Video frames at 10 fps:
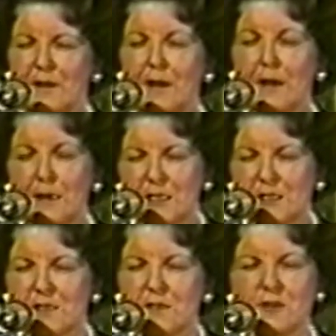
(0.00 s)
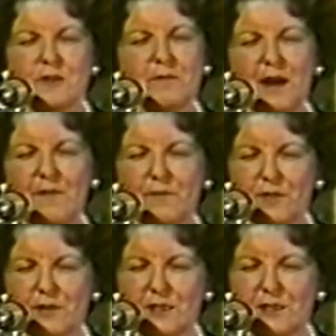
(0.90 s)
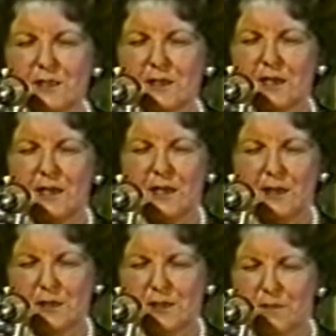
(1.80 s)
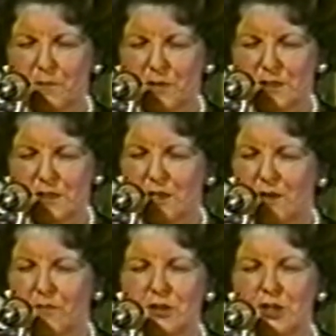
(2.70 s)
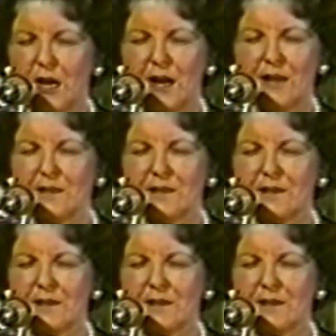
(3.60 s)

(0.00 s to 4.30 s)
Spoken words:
Listen to my voice in the simplicity of a child.